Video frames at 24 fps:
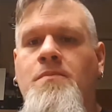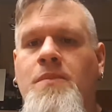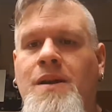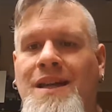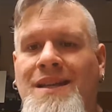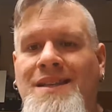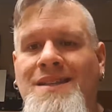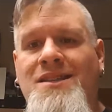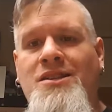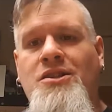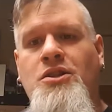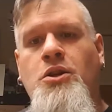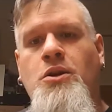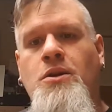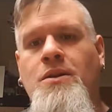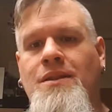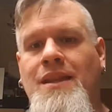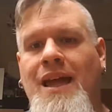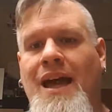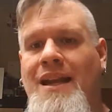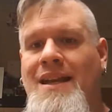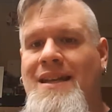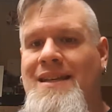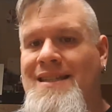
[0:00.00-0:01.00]
insert
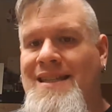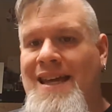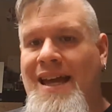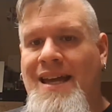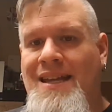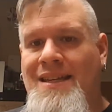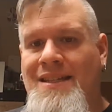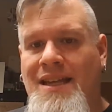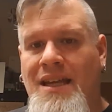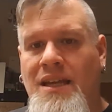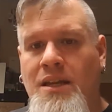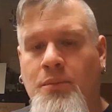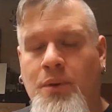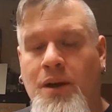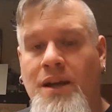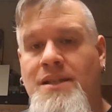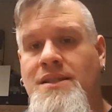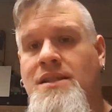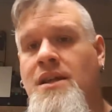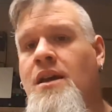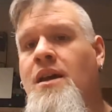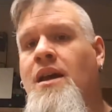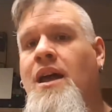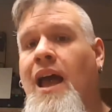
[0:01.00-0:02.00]
that intent
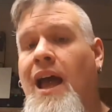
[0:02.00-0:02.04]
anyways.